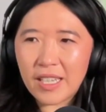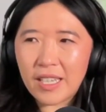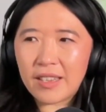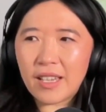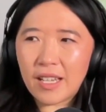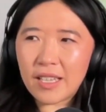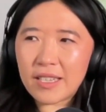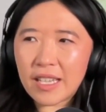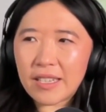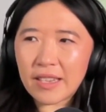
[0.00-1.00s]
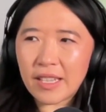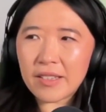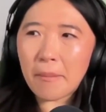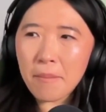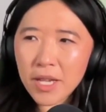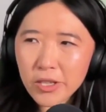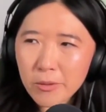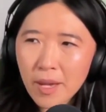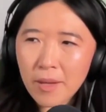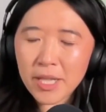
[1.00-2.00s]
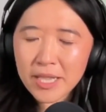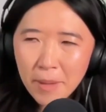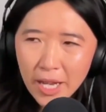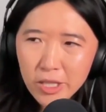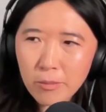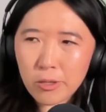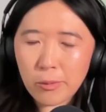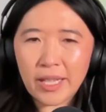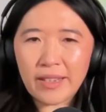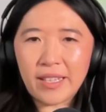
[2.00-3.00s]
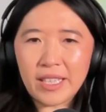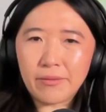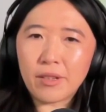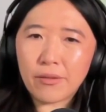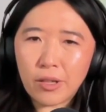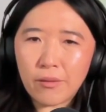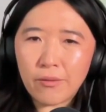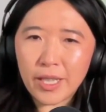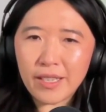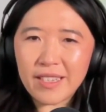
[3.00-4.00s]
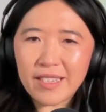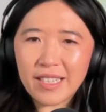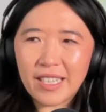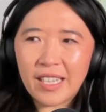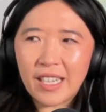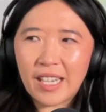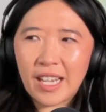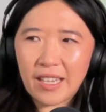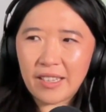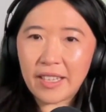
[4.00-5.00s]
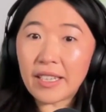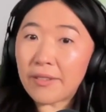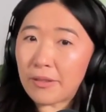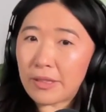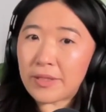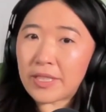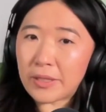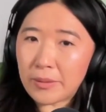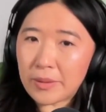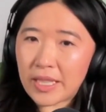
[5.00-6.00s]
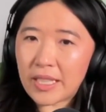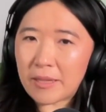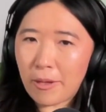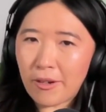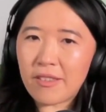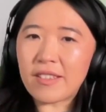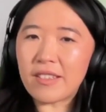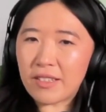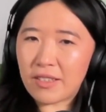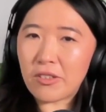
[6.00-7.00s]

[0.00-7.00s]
a mismatch between their level of confidence and their level of skills and experience and decision